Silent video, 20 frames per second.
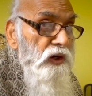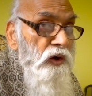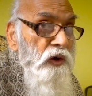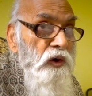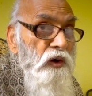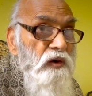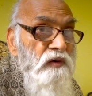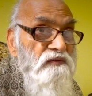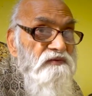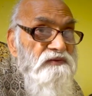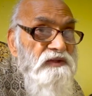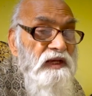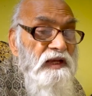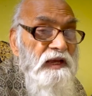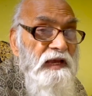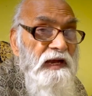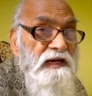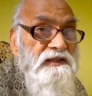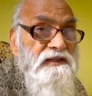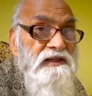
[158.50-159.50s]
of the
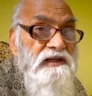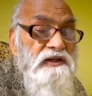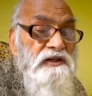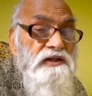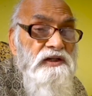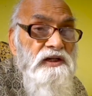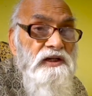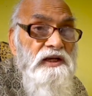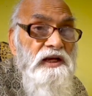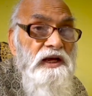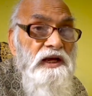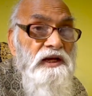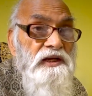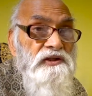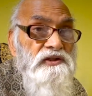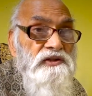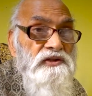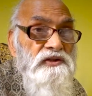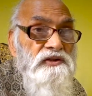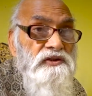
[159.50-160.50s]
catalytic
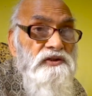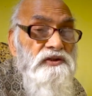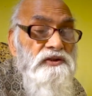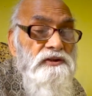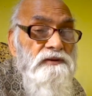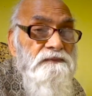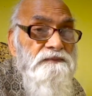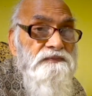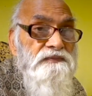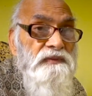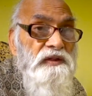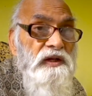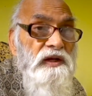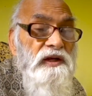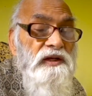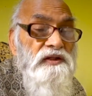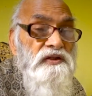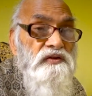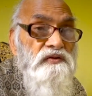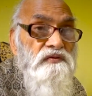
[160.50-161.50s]
agent
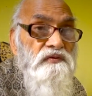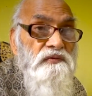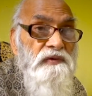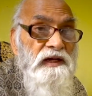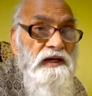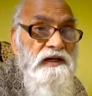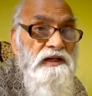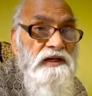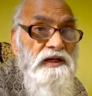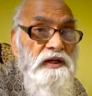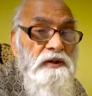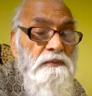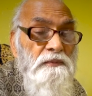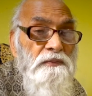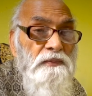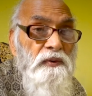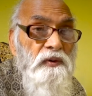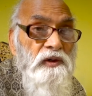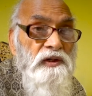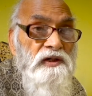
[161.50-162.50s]
is very
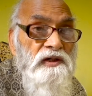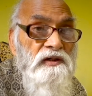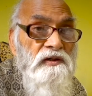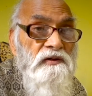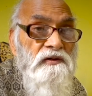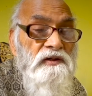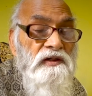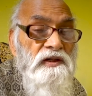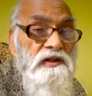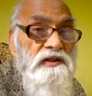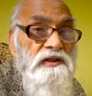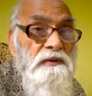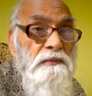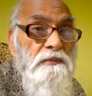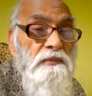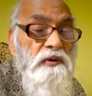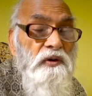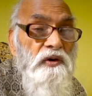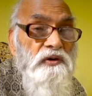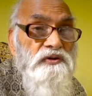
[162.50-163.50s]
important in the
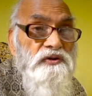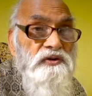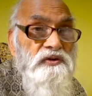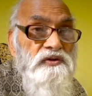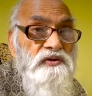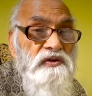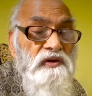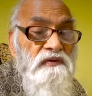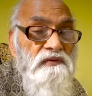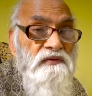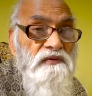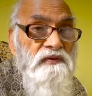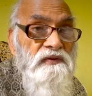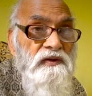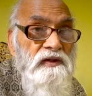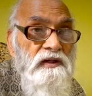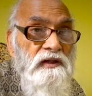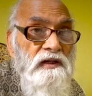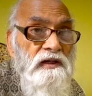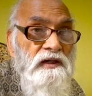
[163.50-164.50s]
process of
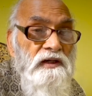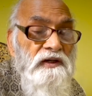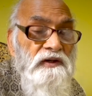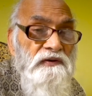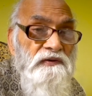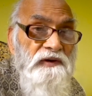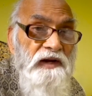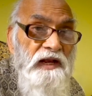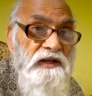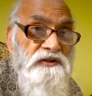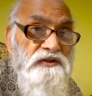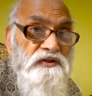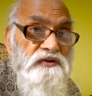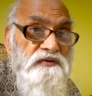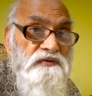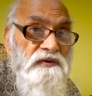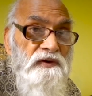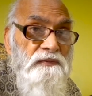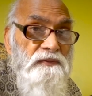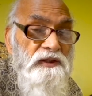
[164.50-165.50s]

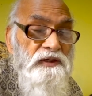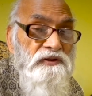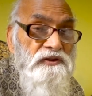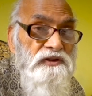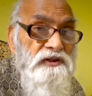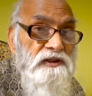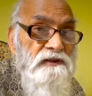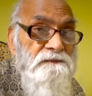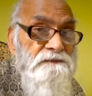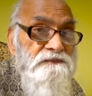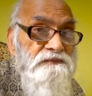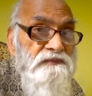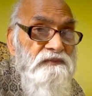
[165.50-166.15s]
transformation.